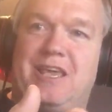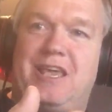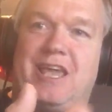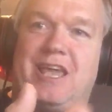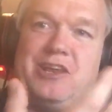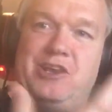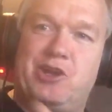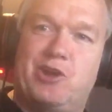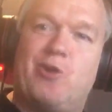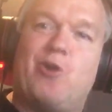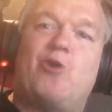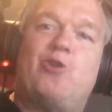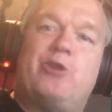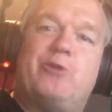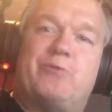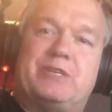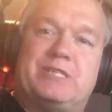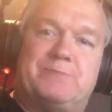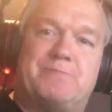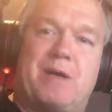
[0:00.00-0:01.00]
and your only
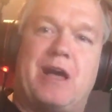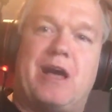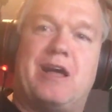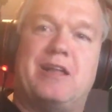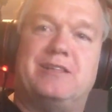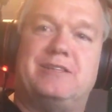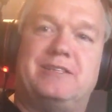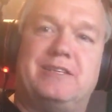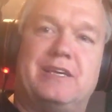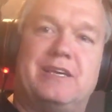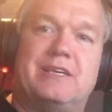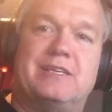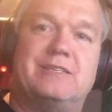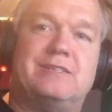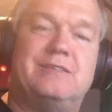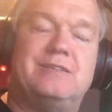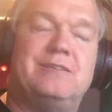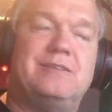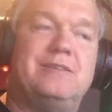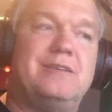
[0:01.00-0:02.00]
response
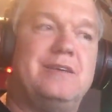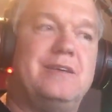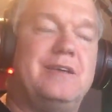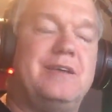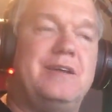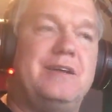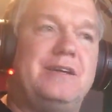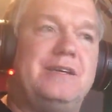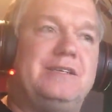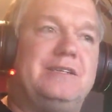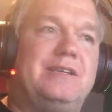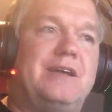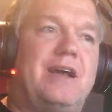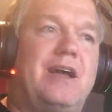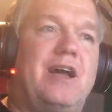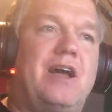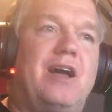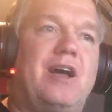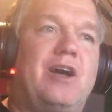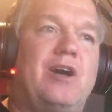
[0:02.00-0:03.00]
is,
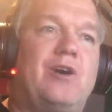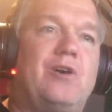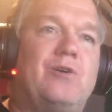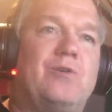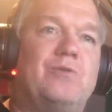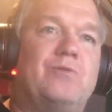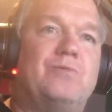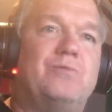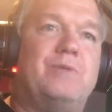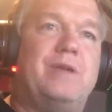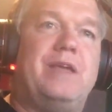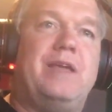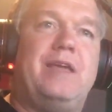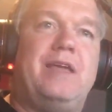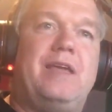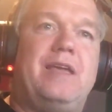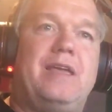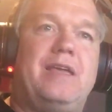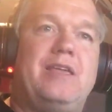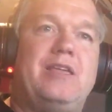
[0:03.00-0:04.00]
oh,
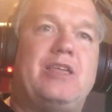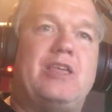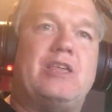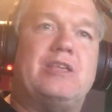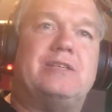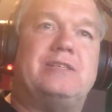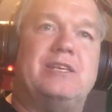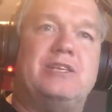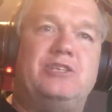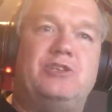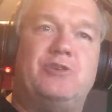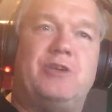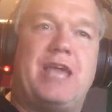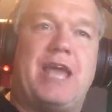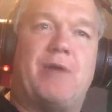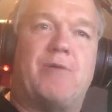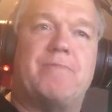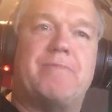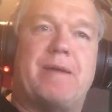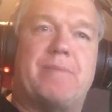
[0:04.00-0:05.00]
since you
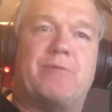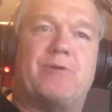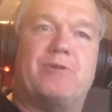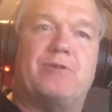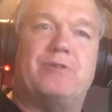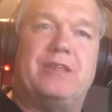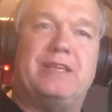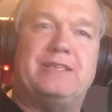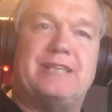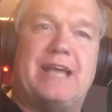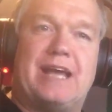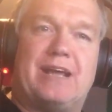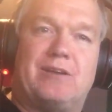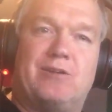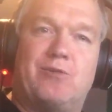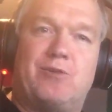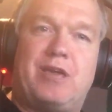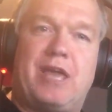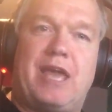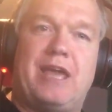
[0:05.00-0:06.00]
can't remember the exact
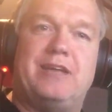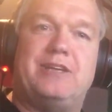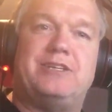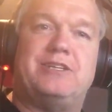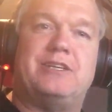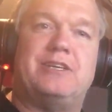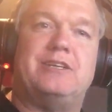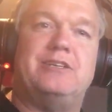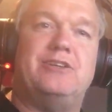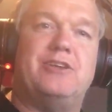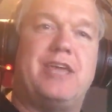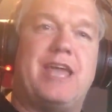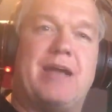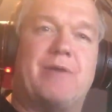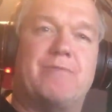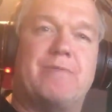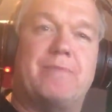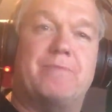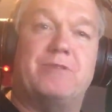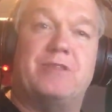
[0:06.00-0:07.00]
location, you can't
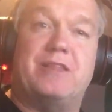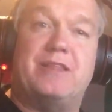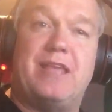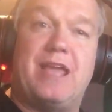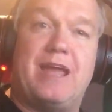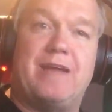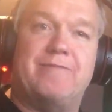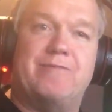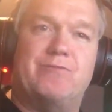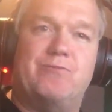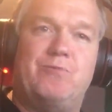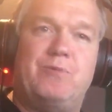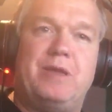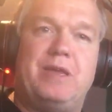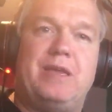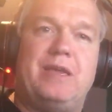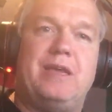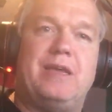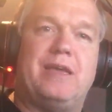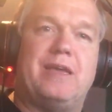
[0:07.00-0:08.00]
remember the day of the
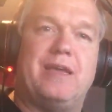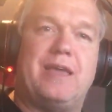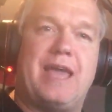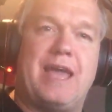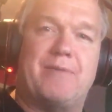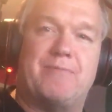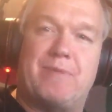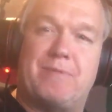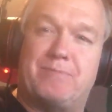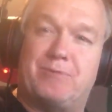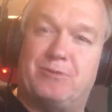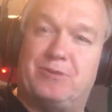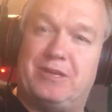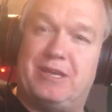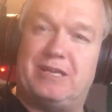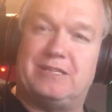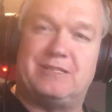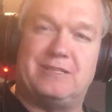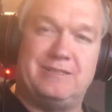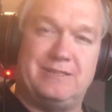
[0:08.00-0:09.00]
week, you can't remember
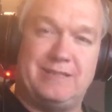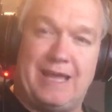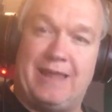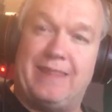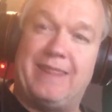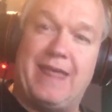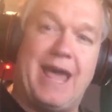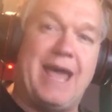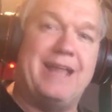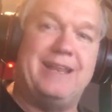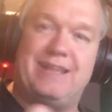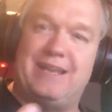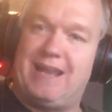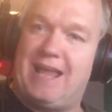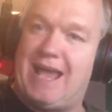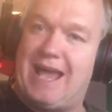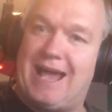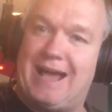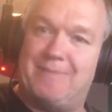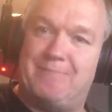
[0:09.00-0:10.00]
this and that, it didn't
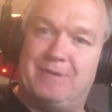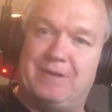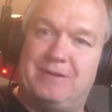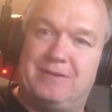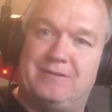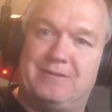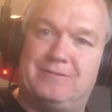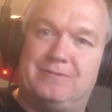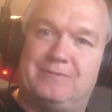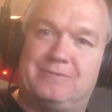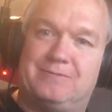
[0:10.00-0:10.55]
happen.